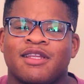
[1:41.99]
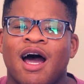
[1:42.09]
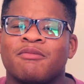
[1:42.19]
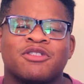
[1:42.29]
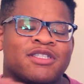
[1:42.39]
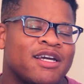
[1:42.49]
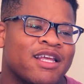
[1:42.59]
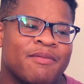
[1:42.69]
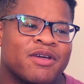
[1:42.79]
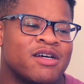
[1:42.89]
I'm just saying
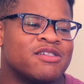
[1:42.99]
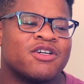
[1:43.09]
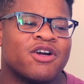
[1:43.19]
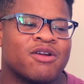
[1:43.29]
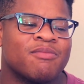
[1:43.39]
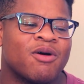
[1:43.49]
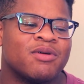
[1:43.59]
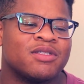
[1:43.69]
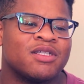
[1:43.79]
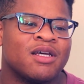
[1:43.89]
that because of the current
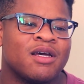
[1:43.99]
moment.